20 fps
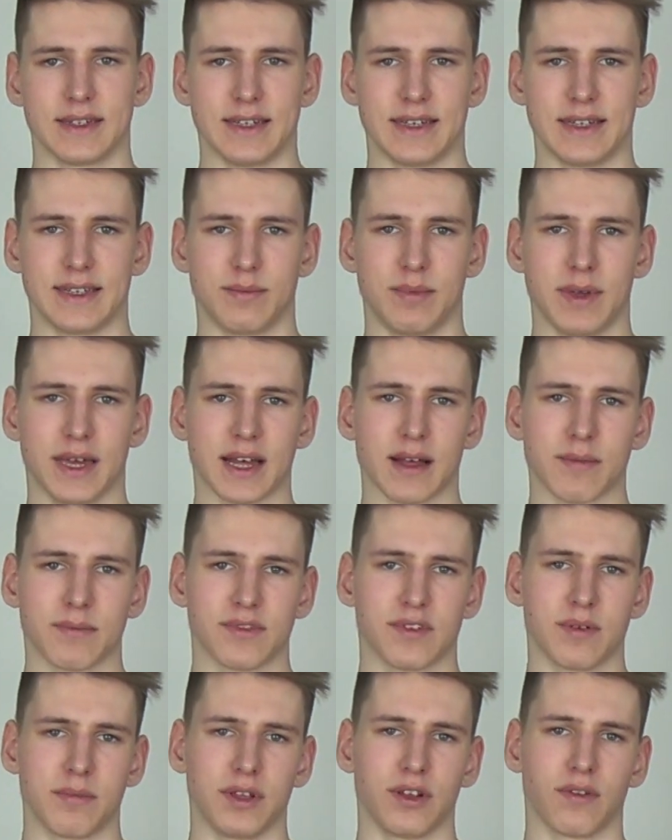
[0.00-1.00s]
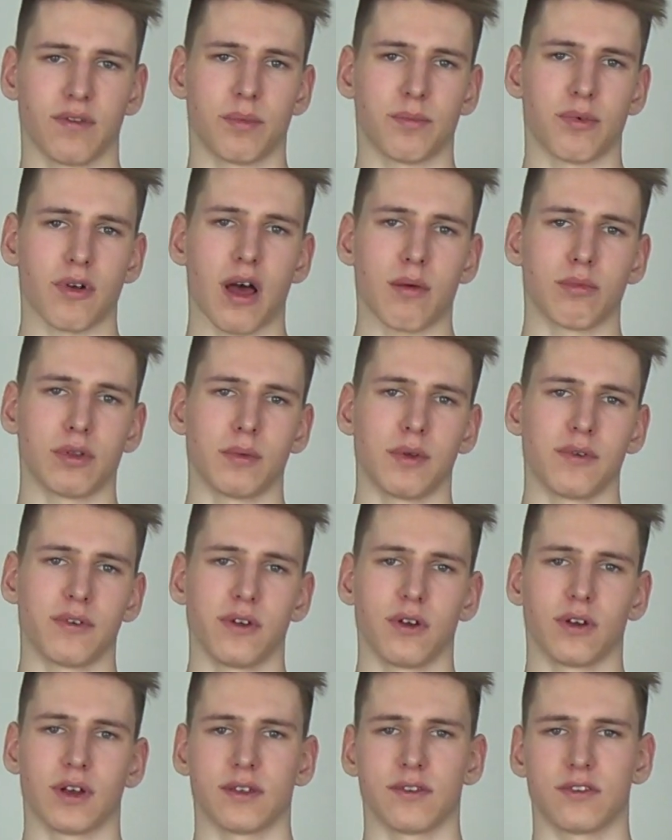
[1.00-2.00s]
it becomes a bit of a problem if
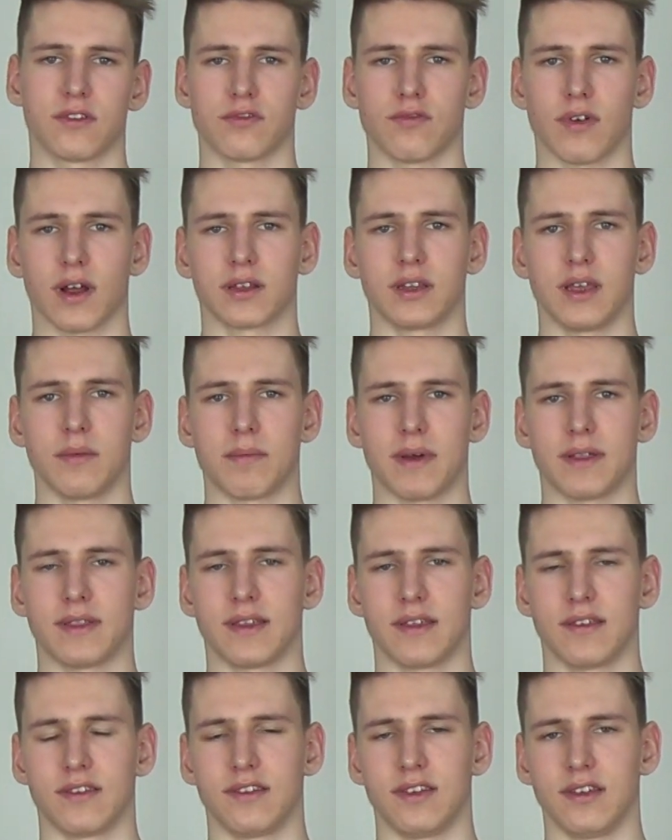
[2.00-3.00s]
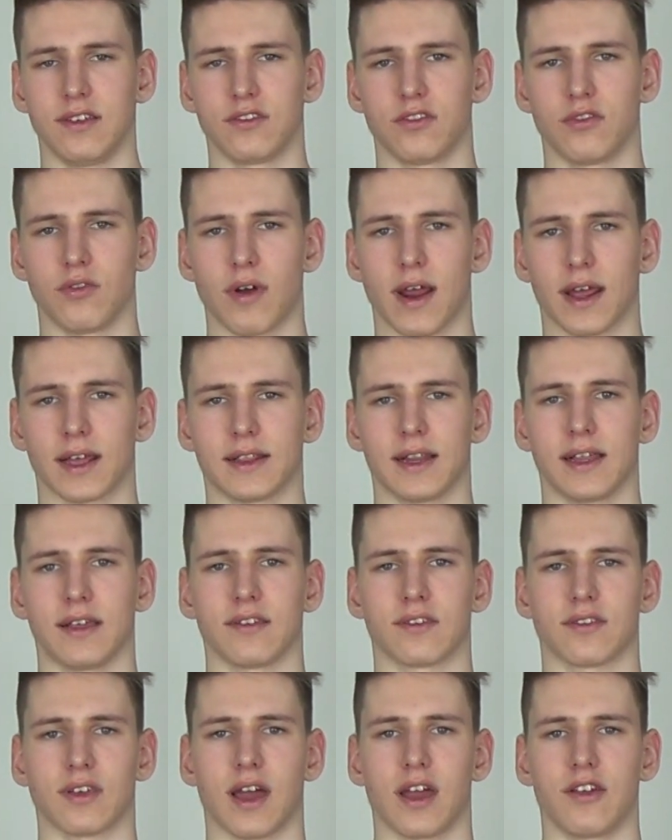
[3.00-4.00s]
you construct dependencies directly
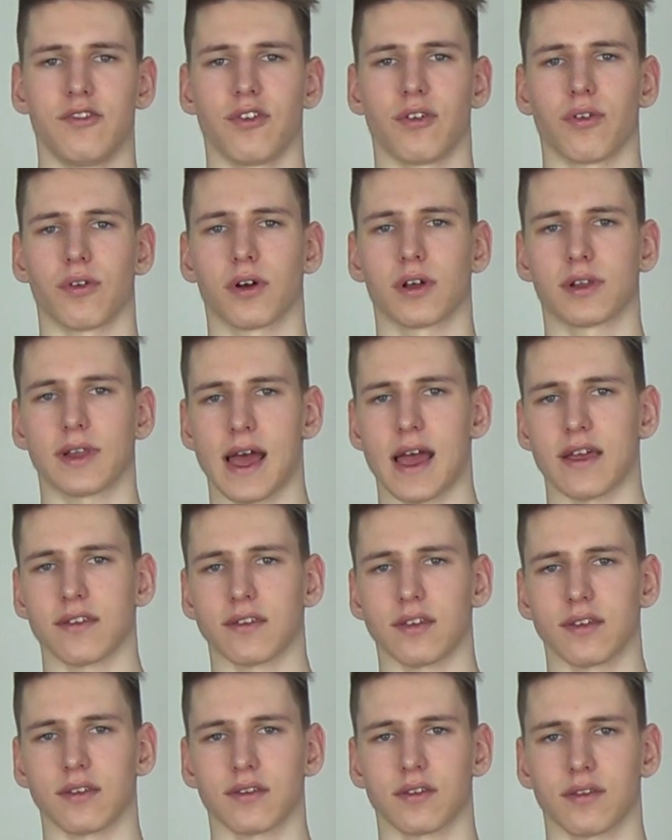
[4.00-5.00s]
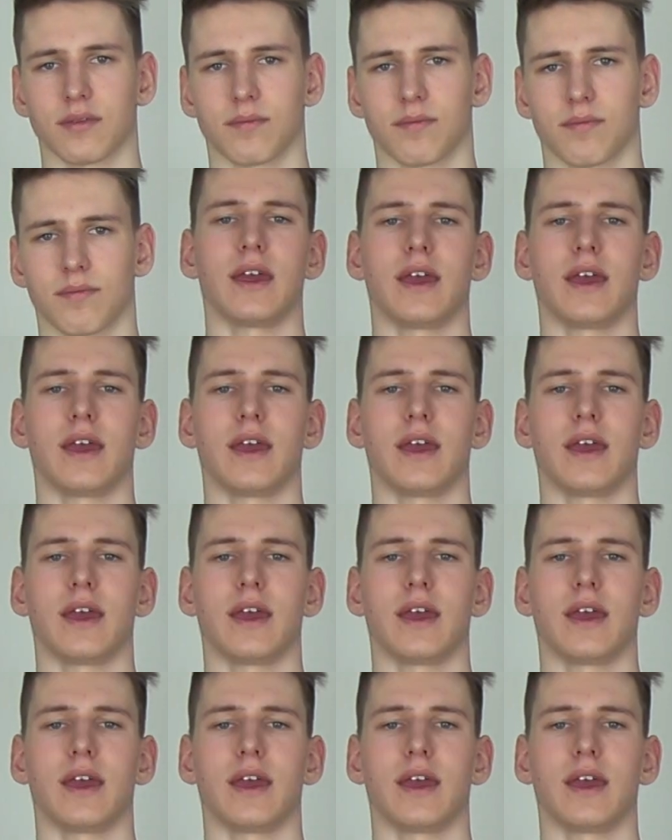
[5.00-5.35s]
inside your classes.